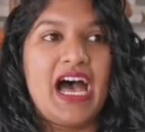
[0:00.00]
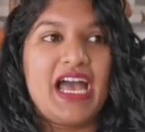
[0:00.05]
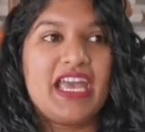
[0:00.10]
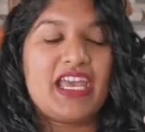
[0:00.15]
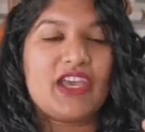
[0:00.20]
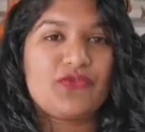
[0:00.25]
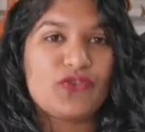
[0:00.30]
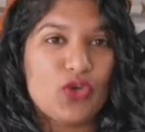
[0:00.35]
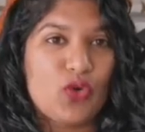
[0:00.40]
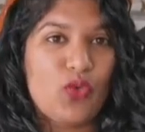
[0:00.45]

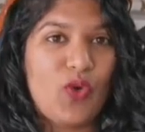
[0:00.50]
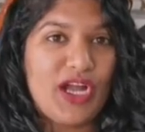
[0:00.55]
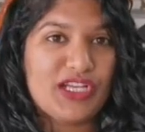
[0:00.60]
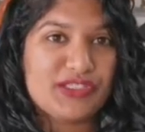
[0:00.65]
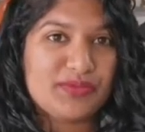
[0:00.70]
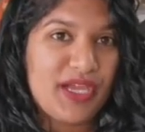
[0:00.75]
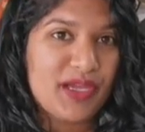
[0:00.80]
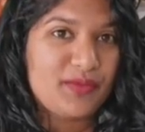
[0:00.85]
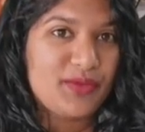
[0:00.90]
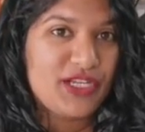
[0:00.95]
If you watch
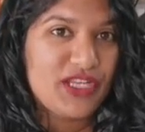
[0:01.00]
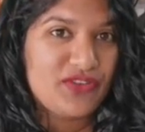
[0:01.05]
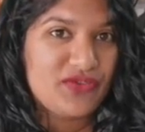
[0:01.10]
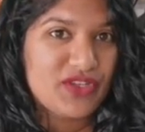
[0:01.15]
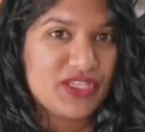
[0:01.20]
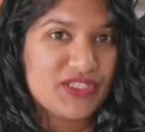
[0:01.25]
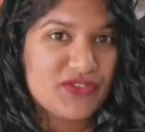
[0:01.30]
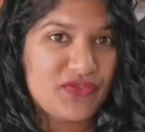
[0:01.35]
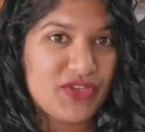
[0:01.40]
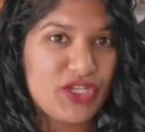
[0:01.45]
my
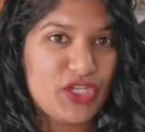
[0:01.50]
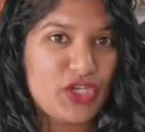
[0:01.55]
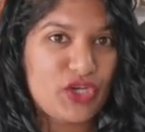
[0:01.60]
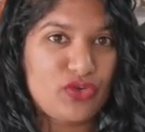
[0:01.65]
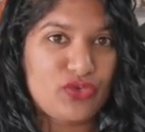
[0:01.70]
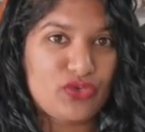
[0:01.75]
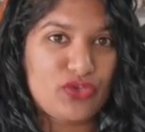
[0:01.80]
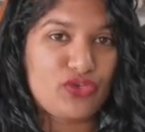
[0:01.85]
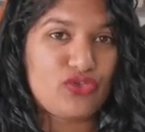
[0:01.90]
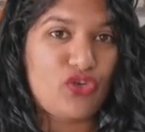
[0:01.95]
previous
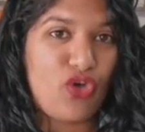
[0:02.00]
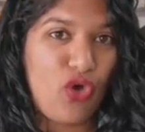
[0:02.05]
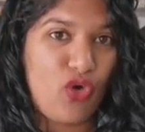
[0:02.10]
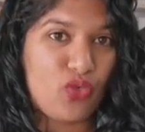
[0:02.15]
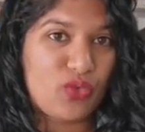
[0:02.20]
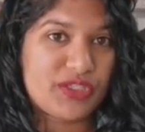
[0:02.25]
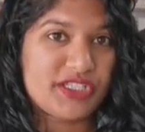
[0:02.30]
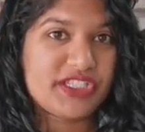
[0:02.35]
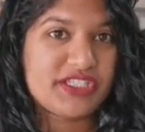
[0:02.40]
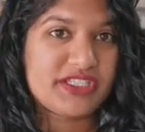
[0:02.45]
video, you know
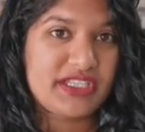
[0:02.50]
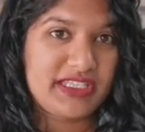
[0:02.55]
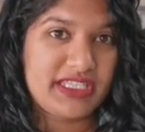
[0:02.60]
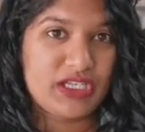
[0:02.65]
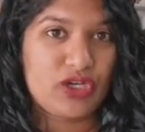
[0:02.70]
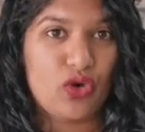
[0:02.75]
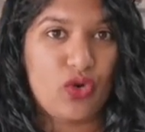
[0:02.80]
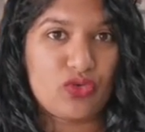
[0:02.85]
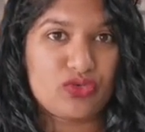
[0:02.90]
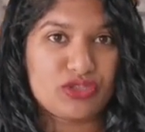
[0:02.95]
which
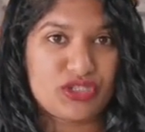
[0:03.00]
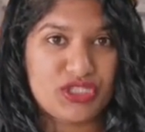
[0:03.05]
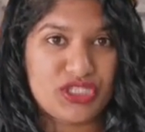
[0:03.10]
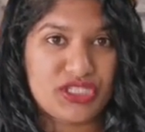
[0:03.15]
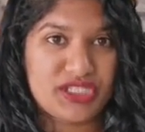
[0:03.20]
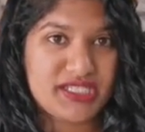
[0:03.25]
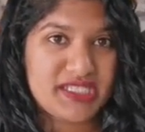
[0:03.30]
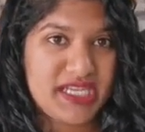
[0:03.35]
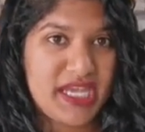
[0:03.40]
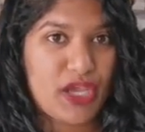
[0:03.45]
silicones to
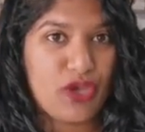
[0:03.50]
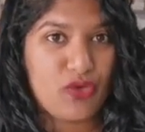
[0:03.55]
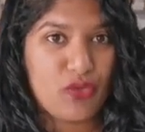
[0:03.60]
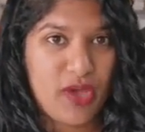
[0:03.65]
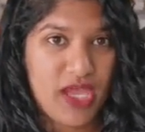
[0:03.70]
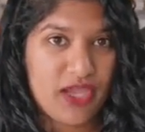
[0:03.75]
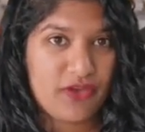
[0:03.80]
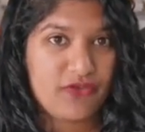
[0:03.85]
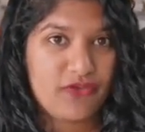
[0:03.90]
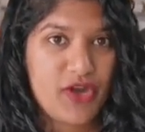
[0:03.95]
stay
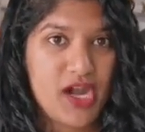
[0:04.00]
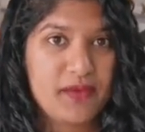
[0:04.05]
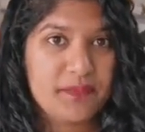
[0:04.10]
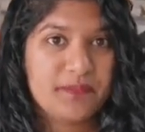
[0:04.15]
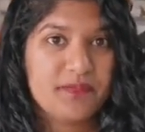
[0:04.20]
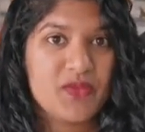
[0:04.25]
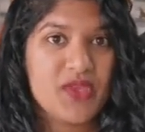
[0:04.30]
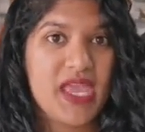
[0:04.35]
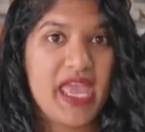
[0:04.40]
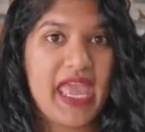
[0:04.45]
away from.
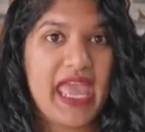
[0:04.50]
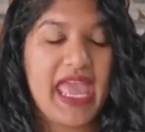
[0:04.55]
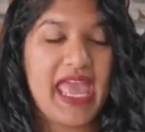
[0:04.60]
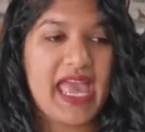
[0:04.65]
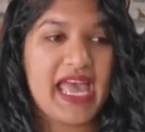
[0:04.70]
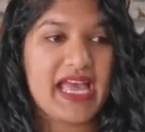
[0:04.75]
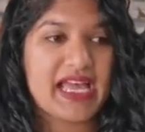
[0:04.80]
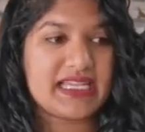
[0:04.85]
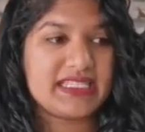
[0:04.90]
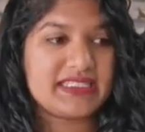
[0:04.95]

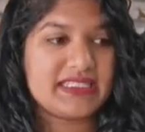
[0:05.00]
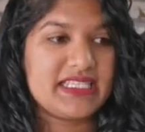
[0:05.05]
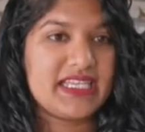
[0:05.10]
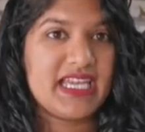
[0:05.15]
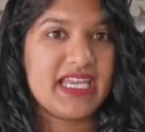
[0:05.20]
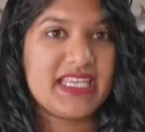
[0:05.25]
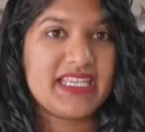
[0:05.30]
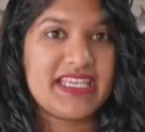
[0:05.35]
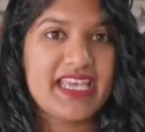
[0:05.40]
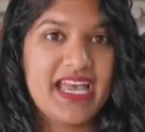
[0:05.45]
And
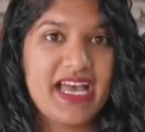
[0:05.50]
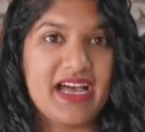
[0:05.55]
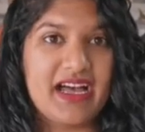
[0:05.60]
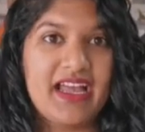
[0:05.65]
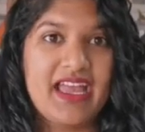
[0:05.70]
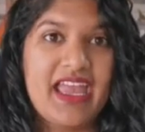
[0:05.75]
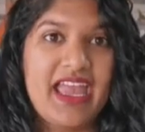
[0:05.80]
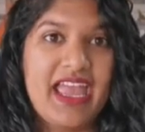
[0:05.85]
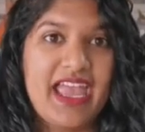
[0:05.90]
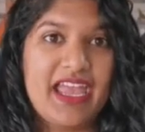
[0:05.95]
yeah,
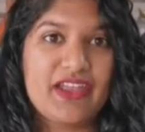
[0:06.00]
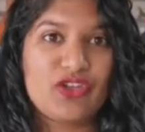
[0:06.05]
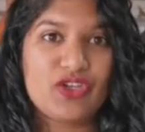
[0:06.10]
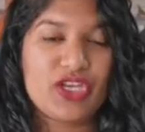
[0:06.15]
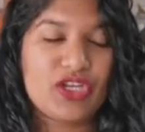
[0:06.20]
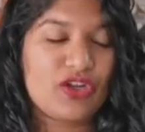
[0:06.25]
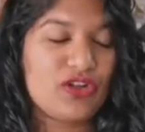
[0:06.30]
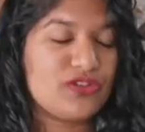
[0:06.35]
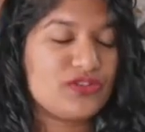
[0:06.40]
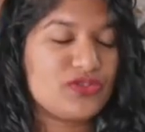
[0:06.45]
and you
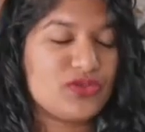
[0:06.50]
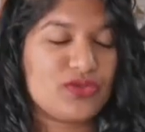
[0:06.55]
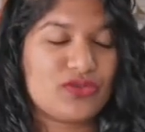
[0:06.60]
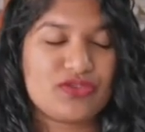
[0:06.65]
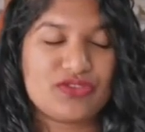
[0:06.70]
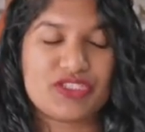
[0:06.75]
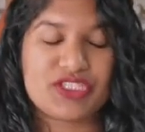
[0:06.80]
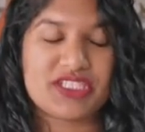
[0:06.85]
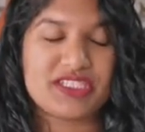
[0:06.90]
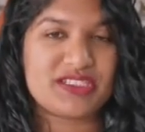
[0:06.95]
can
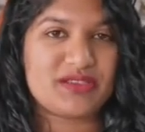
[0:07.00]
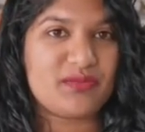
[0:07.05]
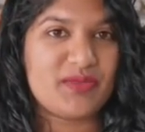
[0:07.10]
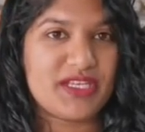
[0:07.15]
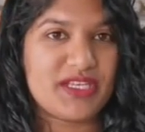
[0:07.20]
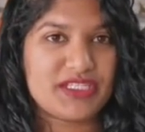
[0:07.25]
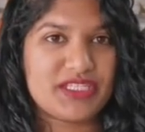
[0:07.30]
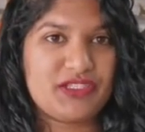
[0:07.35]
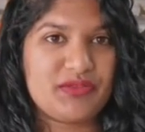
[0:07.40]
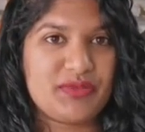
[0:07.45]
also just
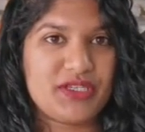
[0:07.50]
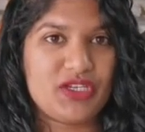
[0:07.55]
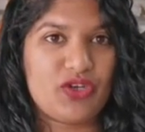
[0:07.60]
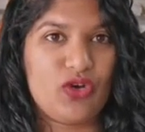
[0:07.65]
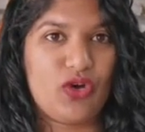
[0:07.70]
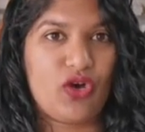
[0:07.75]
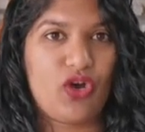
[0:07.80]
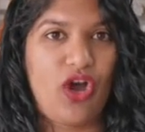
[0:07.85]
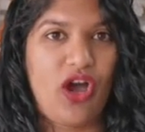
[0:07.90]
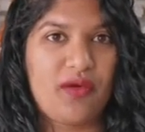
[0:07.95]
message me
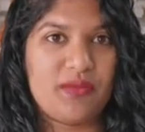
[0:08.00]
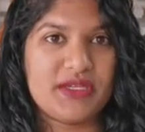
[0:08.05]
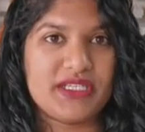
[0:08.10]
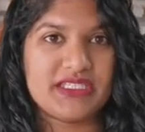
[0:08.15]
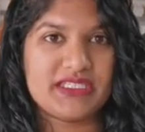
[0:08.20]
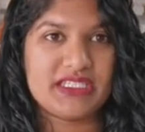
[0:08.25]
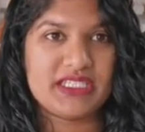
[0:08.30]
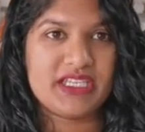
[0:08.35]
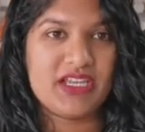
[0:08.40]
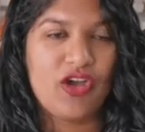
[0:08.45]
or
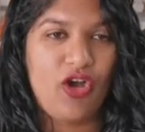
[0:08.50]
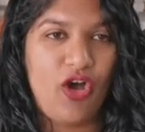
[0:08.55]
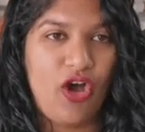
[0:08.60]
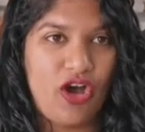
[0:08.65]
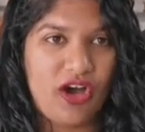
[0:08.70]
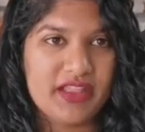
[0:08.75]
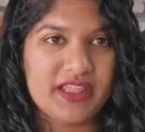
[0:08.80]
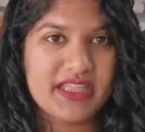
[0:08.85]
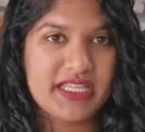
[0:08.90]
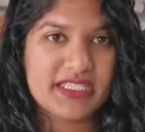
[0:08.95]
comment
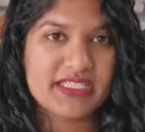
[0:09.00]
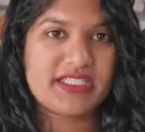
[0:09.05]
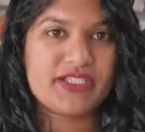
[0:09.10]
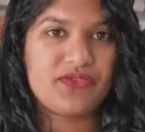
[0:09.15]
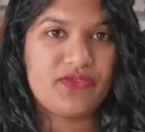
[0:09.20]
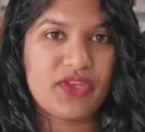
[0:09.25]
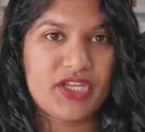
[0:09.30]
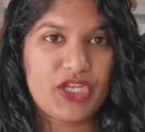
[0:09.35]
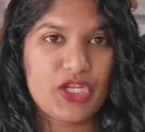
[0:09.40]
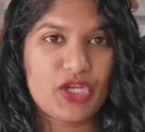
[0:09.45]
on this
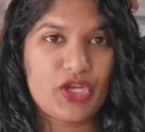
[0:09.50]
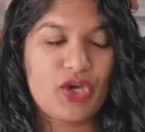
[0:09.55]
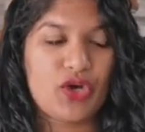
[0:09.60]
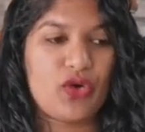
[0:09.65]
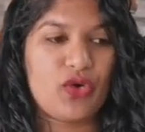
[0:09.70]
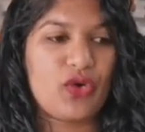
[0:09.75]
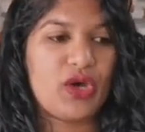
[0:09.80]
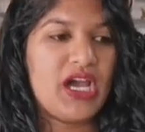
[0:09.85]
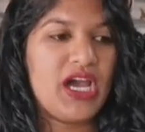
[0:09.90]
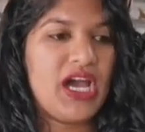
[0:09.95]

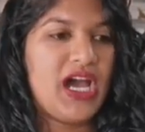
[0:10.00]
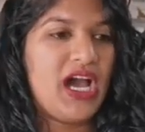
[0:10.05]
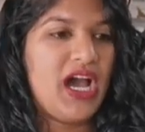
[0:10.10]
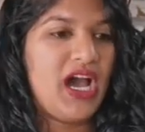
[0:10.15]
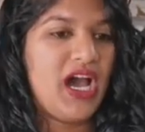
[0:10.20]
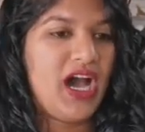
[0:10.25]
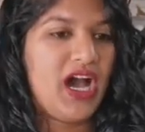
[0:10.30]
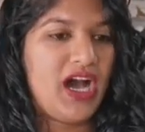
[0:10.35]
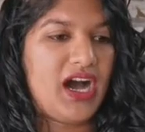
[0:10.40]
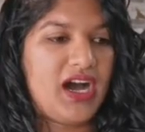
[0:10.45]
video,
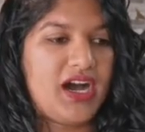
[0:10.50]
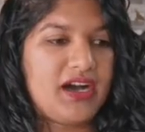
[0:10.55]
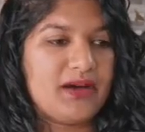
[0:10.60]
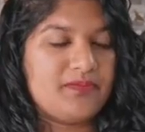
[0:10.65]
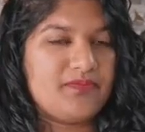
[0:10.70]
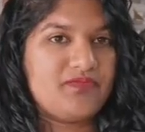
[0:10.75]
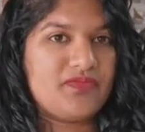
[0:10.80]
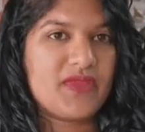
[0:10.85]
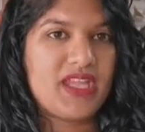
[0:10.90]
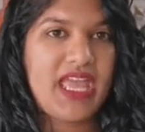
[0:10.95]

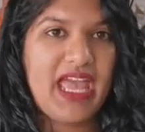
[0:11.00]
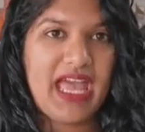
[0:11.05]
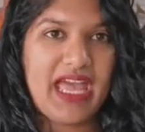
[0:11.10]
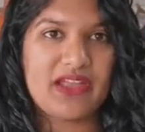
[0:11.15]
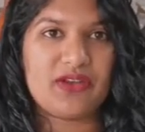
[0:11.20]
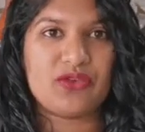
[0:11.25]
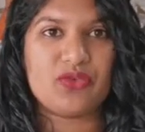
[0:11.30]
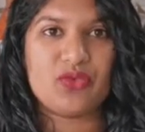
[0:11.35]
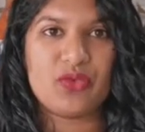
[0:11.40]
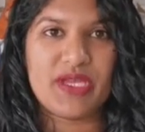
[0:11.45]

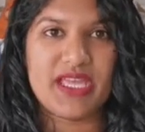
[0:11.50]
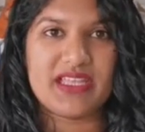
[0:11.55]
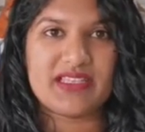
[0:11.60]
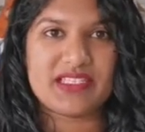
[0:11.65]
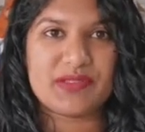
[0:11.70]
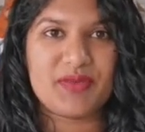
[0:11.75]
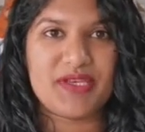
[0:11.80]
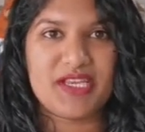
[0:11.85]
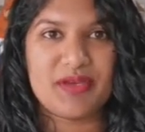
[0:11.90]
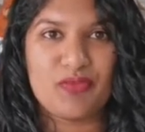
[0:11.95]
and we can
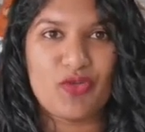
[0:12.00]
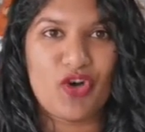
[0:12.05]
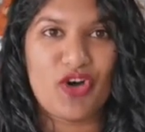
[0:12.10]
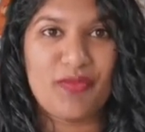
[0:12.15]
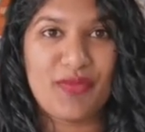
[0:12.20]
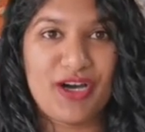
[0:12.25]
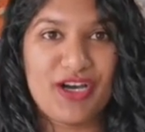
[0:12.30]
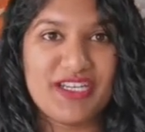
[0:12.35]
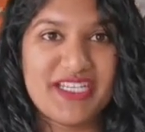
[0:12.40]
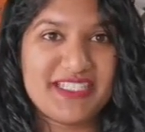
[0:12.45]
speak more
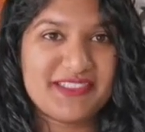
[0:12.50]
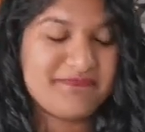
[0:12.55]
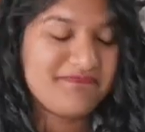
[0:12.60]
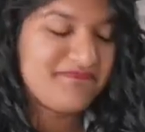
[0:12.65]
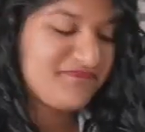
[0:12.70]
about it.